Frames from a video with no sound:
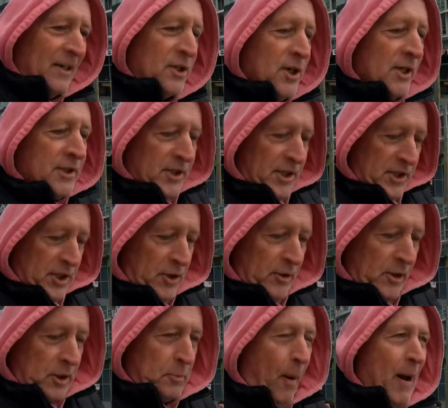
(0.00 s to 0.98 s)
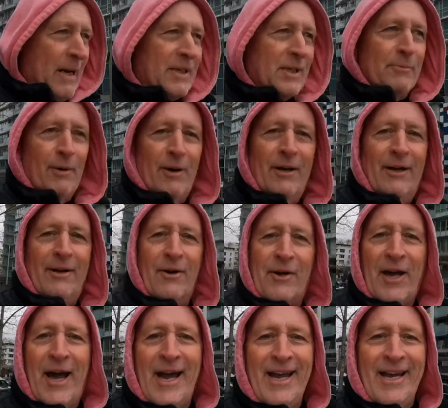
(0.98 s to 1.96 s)
just as soon as possible,
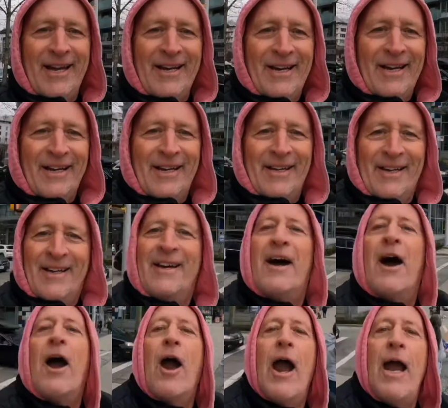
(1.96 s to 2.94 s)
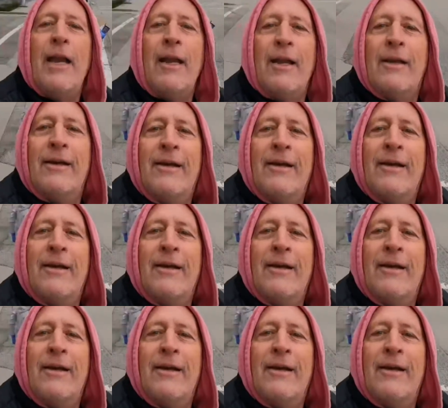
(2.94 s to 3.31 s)
okay? All right?